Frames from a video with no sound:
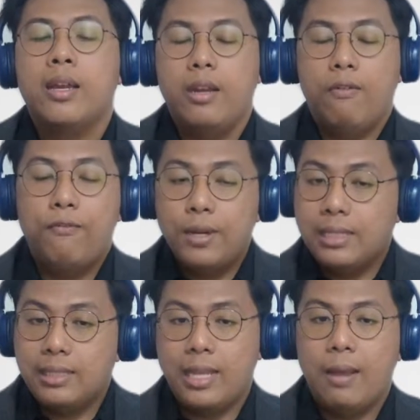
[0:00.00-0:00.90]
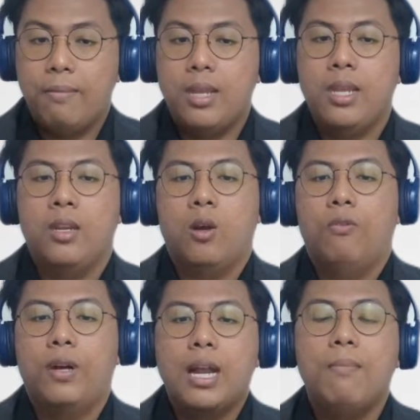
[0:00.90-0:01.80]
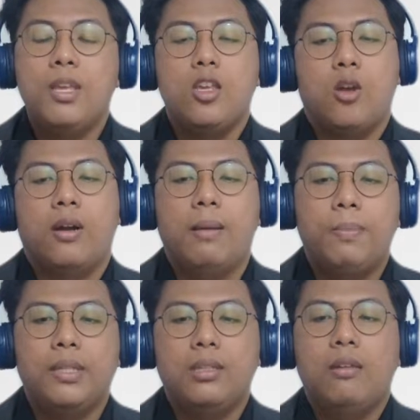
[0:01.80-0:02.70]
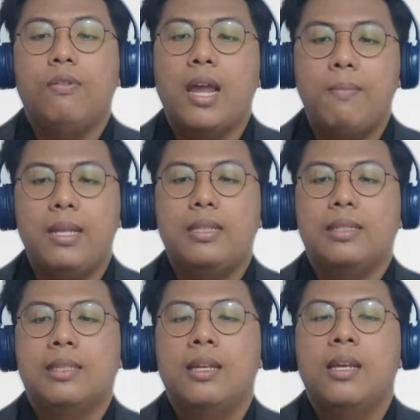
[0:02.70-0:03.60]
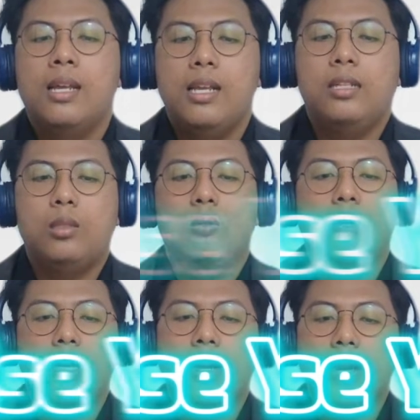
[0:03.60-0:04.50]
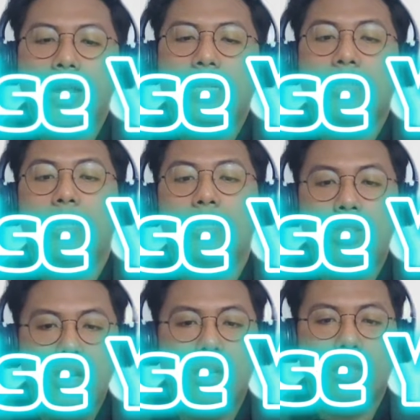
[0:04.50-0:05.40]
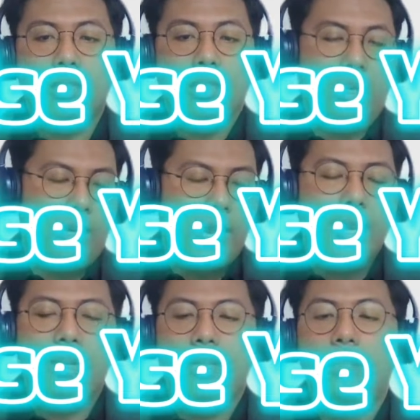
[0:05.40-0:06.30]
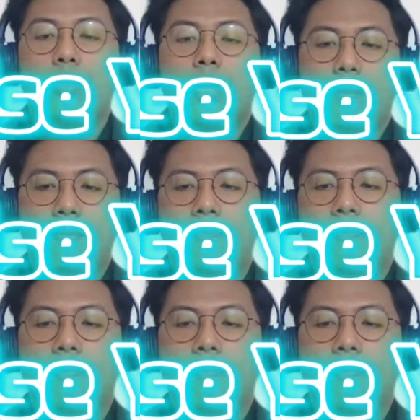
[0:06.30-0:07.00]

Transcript: The first step in overcoming your repetitive habits is to recognize the triggers that lead to them.